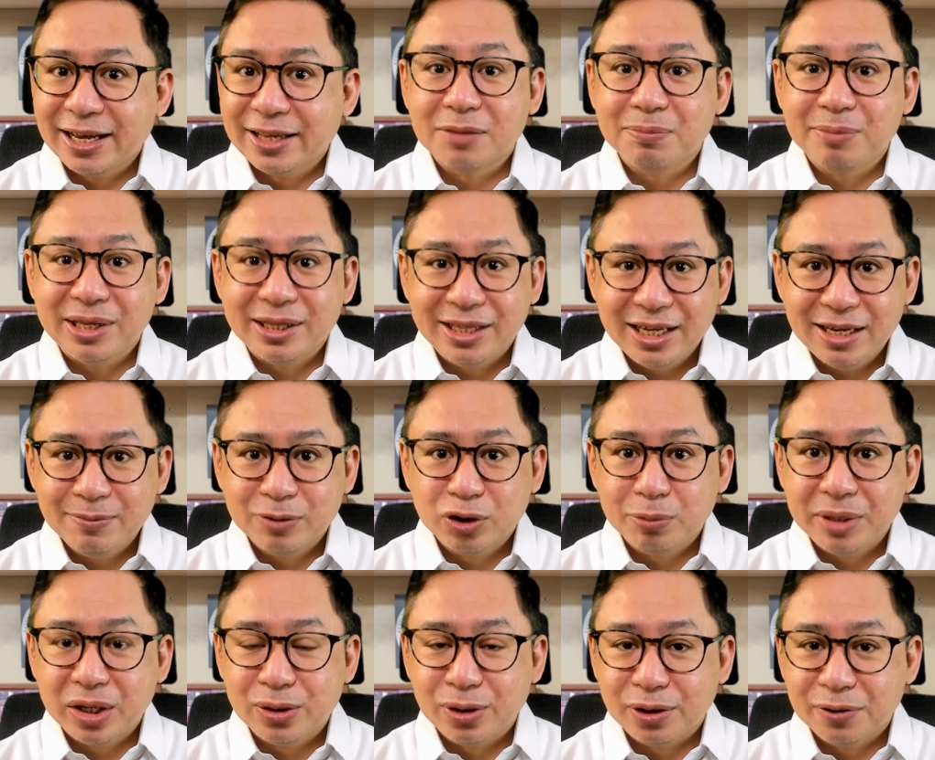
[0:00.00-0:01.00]
cannot be
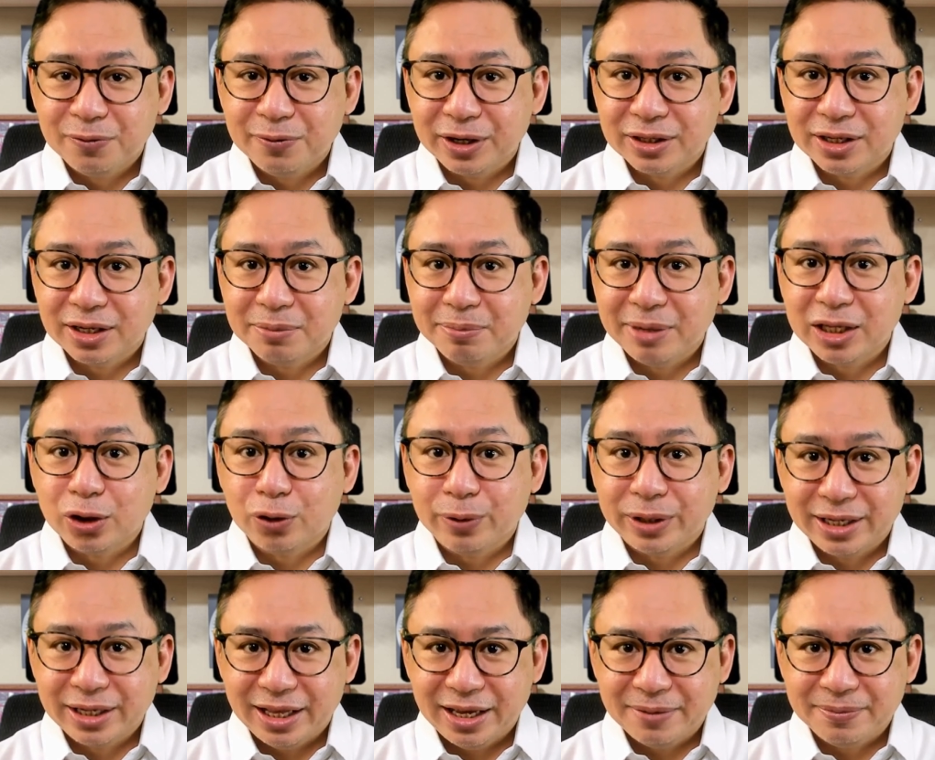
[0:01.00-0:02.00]
deemed to be covered by the
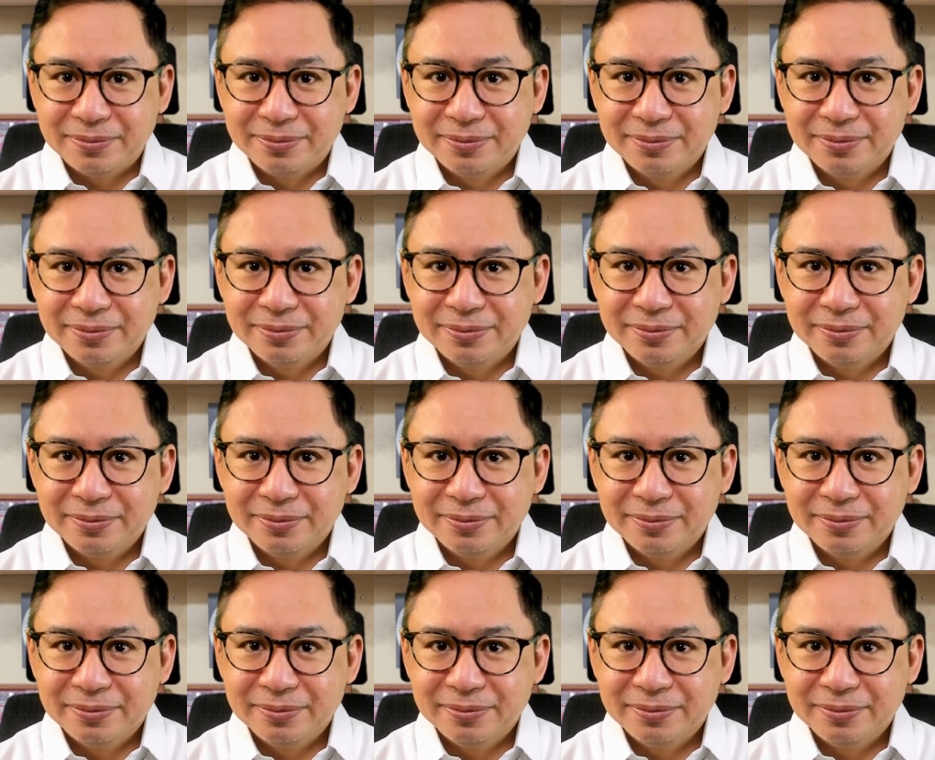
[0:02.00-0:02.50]
quitclaim.